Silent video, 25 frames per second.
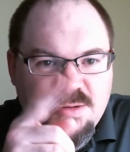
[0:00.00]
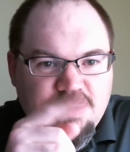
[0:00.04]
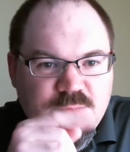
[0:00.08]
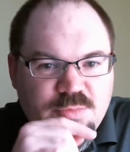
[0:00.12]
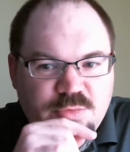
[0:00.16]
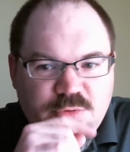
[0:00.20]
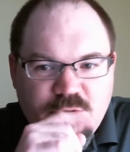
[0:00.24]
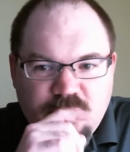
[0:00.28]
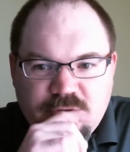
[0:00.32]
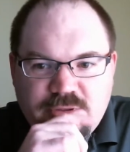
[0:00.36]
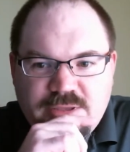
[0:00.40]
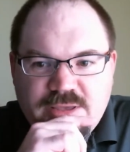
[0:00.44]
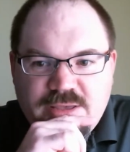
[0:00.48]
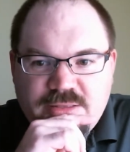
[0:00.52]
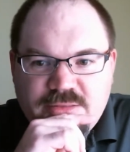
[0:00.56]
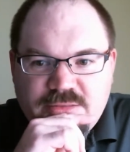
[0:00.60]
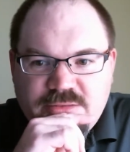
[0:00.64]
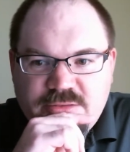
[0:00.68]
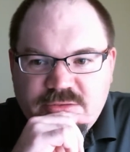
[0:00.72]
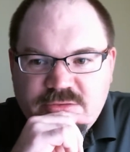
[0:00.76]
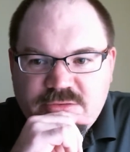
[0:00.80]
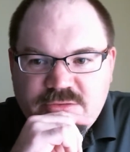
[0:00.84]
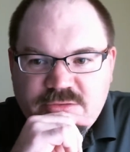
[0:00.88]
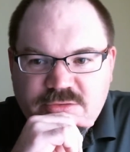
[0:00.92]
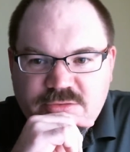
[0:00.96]
broke out
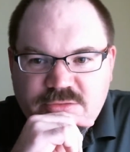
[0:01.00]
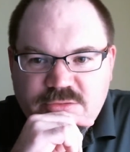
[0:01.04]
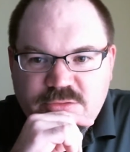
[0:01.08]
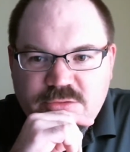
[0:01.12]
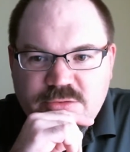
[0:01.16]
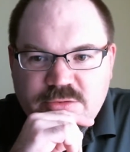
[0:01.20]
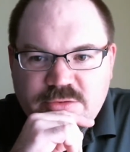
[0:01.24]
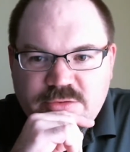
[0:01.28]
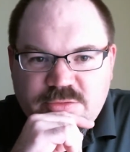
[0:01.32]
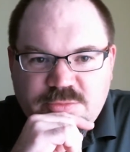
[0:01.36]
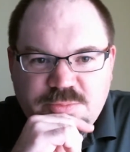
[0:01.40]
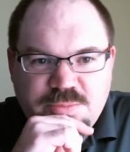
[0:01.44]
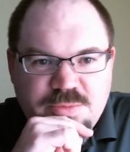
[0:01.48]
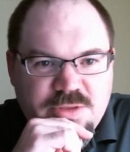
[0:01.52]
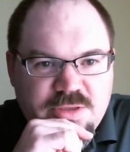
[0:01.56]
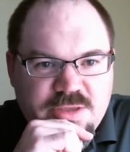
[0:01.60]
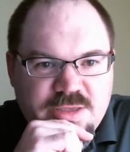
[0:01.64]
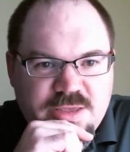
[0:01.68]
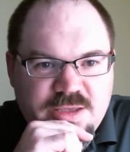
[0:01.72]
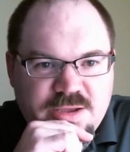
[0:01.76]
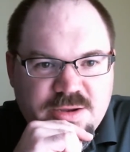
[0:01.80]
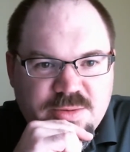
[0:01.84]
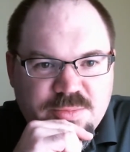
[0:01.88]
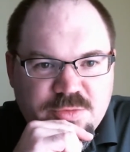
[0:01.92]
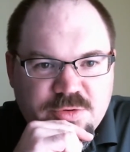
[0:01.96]
this USB
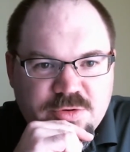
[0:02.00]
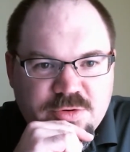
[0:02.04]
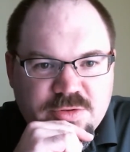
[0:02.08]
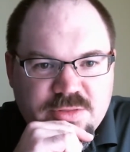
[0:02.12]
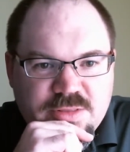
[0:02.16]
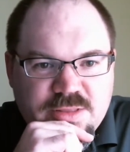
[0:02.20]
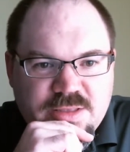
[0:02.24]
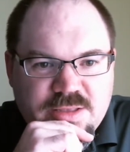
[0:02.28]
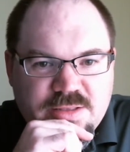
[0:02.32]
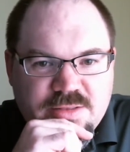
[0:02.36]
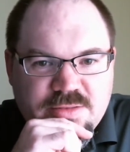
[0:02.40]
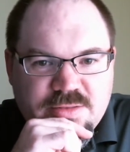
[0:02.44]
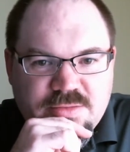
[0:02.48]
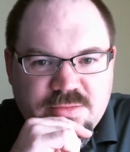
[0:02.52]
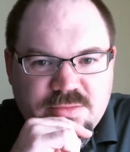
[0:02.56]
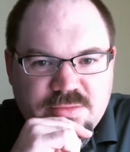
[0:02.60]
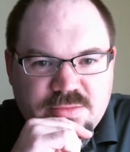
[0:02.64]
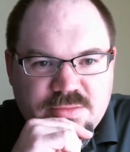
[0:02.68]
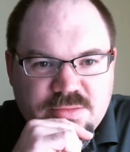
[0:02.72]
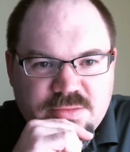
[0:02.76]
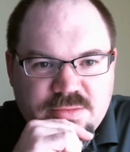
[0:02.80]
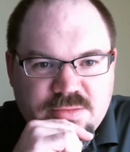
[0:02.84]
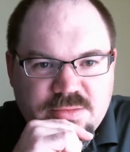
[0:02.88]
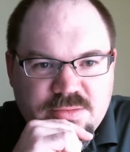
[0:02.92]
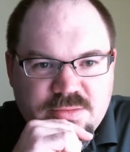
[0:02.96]
camera, and that
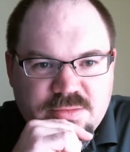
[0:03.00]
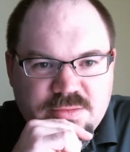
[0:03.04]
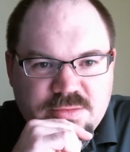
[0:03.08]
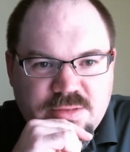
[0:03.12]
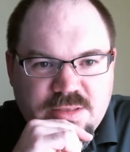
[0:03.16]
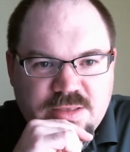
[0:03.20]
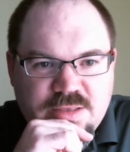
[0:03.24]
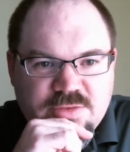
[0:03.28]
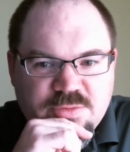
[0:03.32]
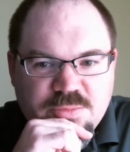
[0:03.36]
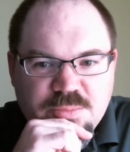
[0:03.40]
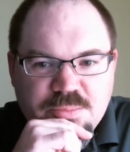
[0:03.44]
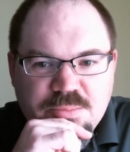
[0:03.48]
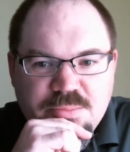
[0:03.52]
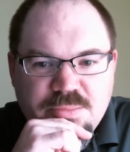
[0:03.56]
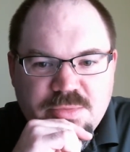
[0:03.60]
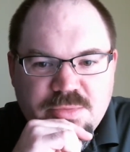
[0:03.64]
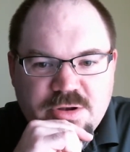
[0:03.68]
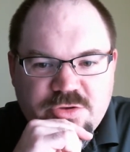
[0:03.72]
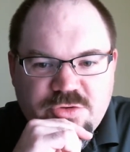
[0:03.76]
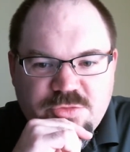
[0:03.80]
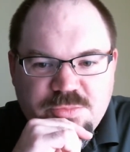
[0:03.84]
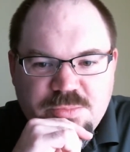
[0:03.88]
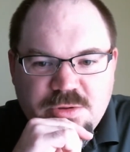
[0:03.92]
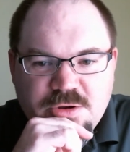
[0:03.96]
has a
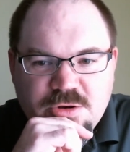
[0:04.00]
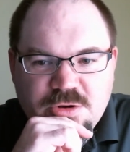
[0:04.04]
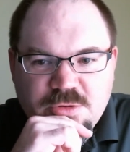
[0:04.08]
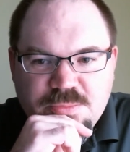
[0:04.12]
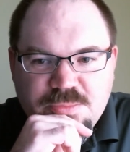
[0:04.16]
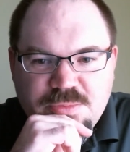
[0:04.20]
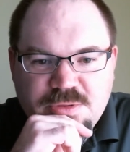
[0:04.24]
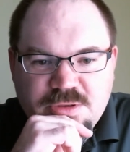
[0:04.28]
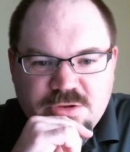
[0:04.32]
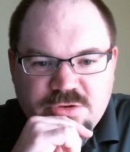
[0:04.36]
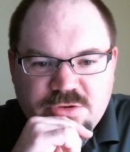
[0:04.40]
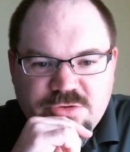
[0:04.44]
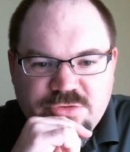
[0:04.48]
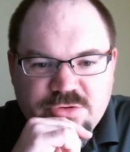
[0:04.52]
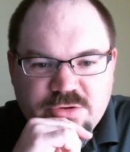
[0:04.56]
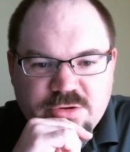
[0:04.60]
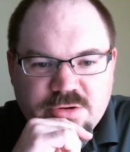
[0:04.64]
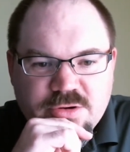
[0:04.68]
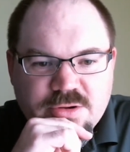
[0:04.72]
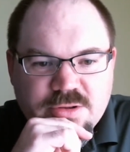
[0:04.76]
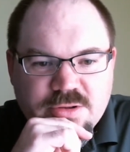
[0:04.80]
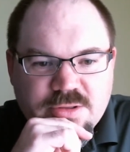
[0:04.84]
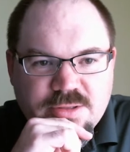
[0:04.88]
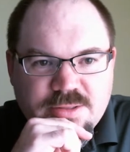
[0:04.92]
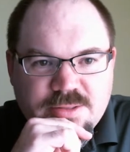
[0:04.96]
much better
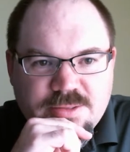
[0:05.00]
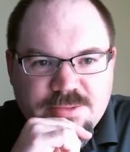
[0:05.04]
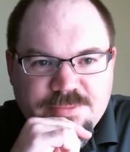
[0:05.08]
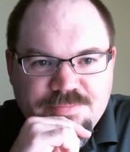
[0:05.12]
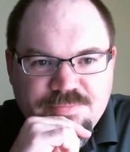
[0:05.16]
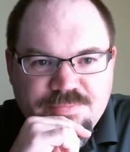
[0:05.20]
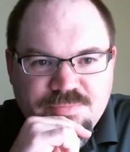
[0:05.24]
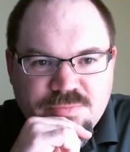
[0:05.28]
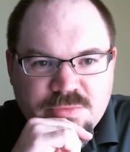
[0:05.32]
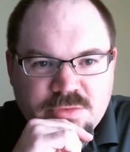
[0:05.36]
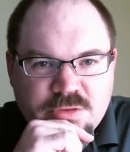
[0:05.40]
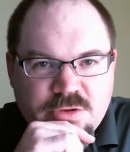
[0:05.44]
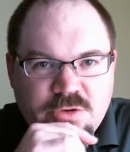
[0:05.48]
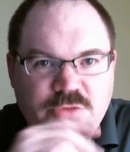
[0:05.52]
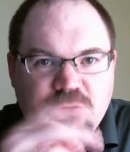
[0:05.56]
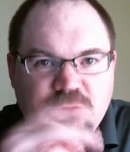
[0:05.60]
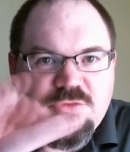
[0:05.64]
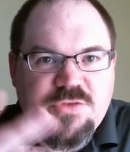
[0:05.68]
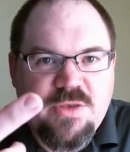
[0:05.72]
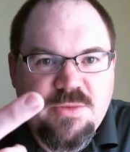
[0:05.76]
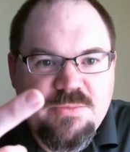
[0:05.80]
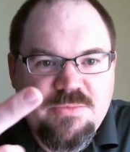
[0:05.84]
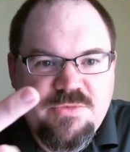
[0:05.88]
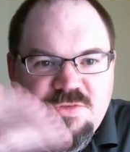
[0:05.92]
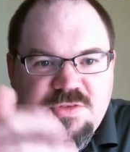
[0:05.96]
picture. Of
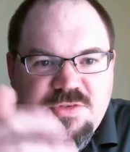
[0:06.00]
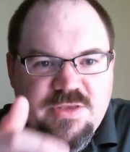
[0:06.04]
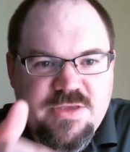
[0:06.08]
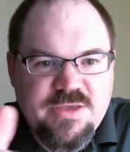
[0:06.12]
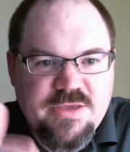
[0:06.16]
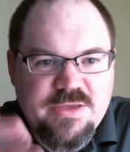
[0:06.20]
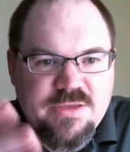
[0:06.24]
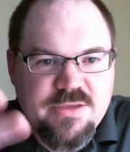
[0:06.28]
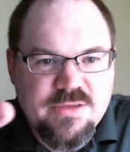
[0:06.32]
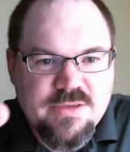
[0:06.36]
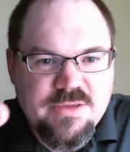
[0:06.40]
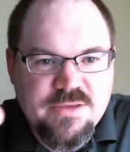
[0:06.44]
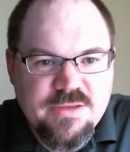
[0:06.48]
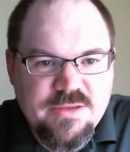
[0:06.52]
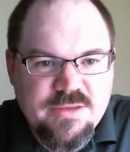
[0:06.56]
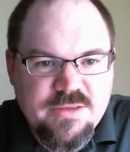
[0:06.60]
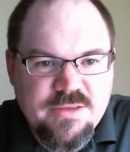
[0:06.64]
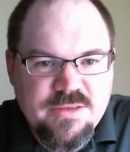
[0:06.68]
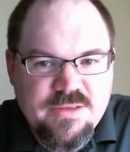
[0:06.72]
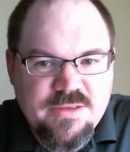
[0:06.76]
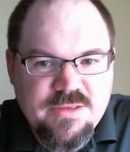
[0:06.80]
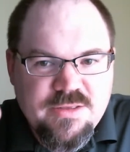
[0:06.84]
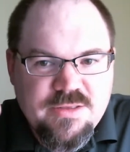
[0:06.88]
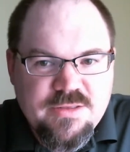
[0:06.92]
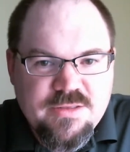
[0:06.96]
course, I'm seeing
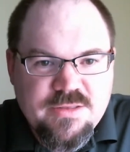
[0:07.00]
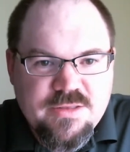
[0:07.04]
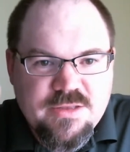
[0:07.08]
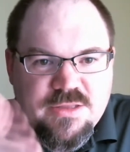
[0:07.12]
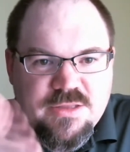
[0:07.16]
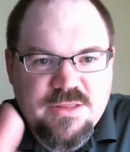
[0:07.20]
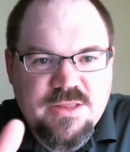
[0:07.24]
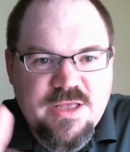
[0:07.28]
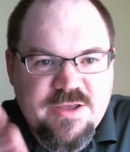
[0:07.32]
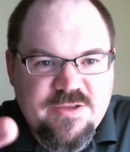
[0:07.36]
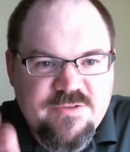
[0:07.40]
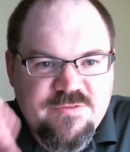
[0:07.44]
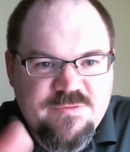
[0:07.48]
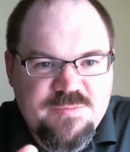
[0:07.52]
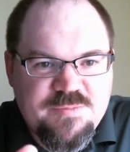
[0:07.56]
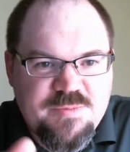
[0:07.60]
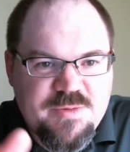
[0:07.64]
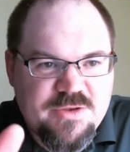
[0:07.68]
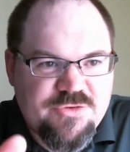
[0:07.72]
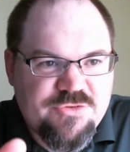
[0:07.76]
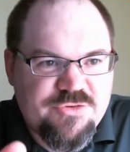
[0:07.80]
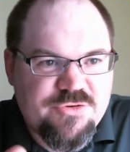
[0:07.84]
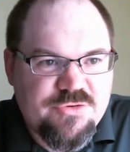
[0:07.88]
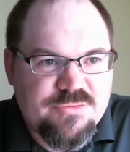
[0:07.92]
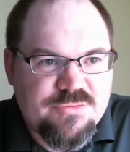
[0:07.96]
the live
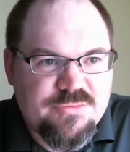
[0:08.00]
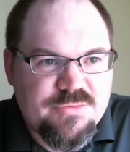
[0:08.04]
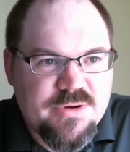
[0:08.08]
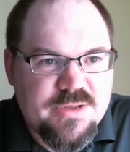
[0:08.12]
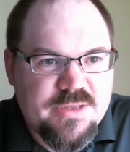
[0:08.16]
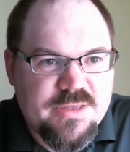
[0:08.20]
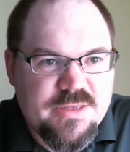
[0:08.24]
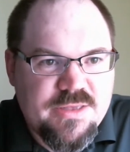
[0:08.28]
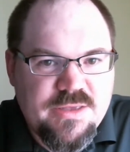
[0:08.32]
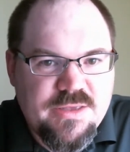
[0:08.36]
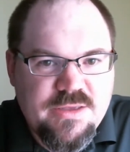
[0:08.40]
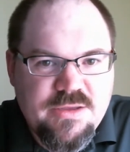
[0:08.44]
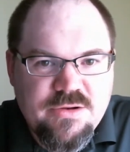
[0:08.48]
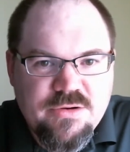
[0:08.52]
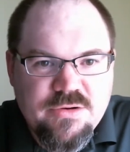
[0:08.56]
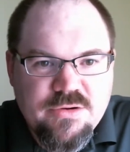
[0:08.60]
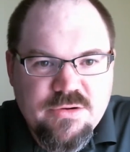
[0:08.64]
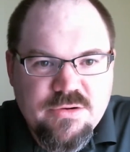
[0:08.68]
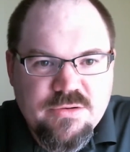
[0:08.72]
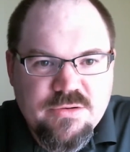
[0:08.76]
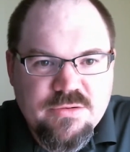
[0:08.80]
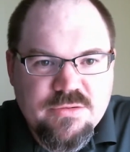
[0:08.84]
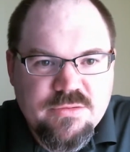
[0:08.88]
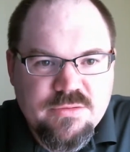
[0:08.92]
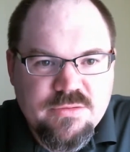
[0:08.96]
picture right
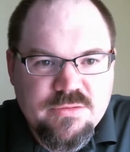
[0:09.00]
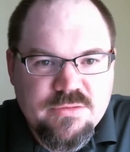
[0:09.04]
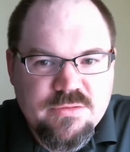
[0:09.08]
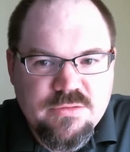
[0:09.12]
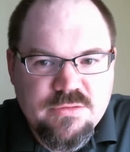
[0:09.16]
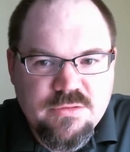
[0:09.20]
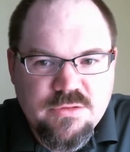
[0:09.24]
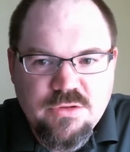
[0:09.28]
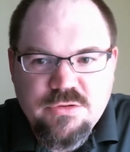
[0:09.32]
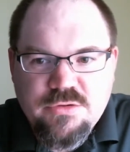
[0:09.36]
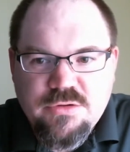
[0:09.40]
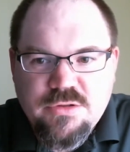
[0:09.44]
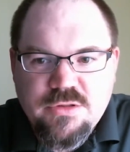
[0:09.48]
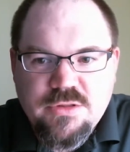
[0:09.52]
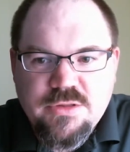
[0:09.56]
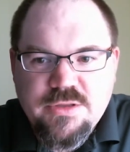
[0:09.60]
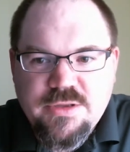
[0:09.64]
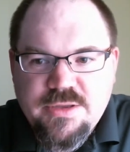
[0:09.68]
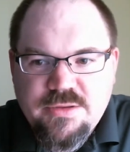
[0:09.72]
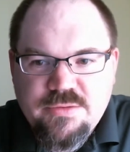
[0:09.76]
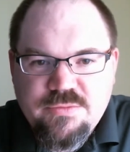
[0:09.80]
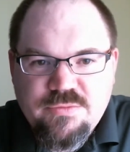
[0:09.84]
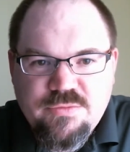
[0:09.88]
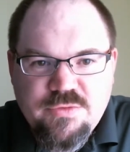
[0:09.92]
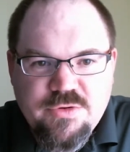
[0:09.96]
here
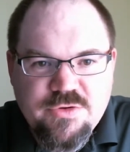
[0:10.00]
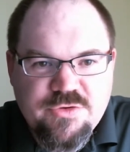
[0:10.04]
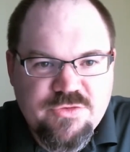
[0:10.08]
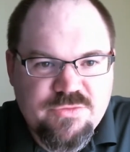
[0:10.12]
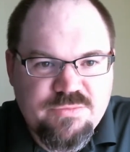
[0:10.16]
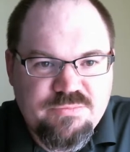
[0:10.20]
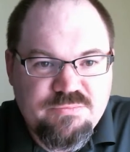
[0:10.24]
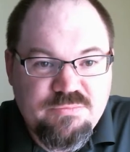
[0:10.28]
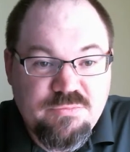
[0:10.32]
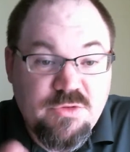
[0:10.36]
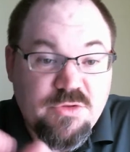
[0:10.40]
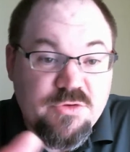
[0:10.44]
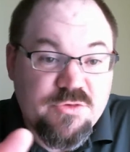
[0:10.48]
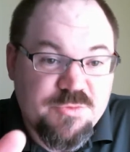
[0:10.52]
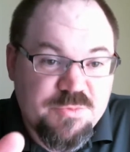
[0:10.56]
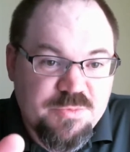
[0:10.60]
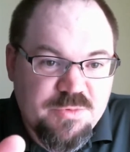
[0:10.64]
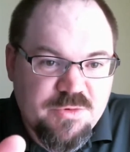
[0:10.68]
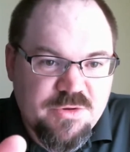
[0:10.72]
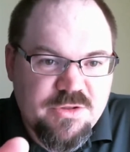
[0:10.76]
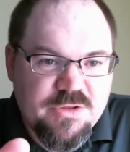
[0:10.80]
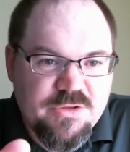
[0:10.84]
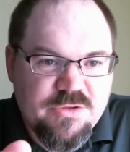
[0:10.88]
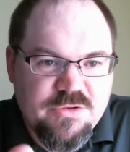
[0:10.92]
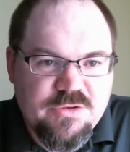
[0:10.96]
locally, which looks
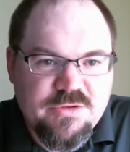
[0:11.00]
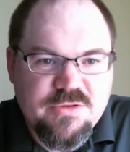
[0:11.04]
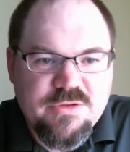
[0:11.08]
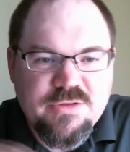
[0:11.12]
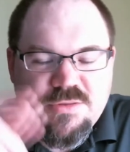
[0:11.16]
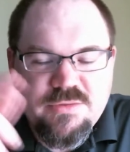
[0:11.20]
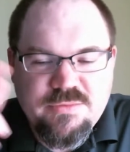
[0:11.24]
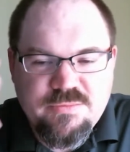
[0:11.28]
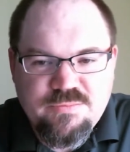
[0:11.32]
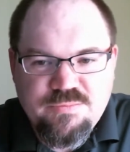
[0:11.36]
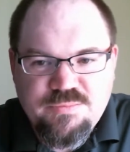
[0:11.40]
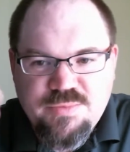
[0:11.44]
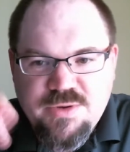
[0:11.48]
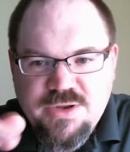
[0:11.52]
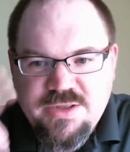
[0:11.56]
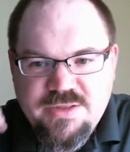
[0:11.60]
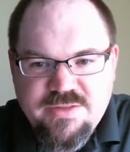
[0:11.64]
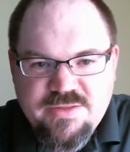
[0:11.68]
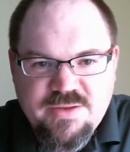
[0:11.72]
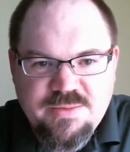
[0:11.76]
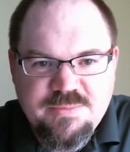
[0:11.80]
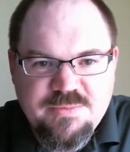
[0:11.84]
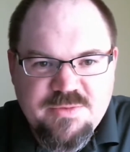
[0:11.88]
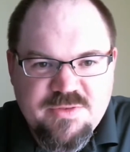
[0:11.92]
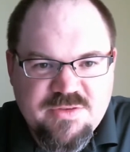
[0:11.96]
pretty good. By
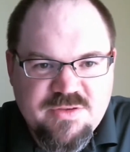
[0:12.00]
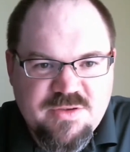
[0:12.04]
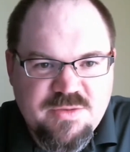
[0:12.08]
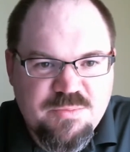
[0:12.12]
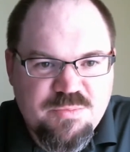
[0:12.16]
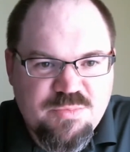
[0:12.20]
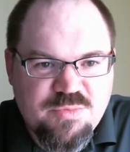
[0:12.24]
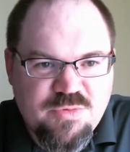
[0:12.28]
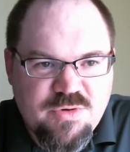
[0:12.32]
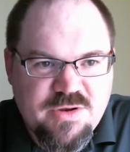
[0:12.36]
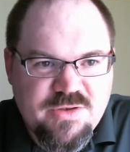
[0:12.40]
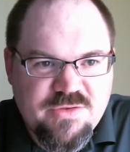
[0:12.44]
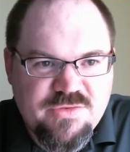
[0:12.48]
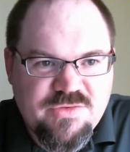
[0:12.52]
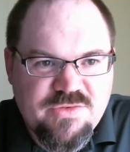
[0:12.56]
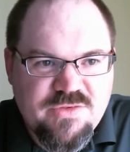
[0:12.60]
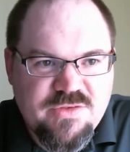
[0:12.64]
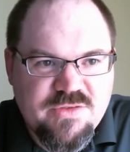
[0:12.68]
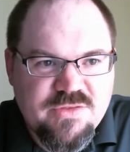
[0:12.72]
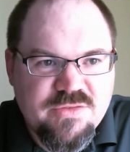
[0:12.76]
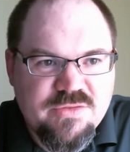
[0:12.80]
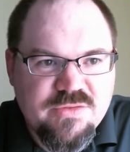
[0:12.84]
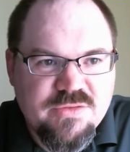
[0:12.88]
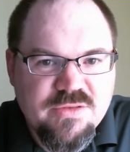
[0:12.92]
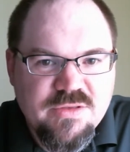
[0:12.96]
the time it's compressed
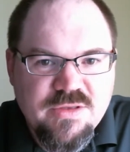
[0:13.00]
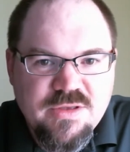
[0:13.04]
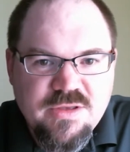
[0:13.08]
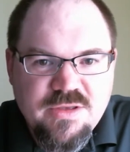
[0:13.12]
and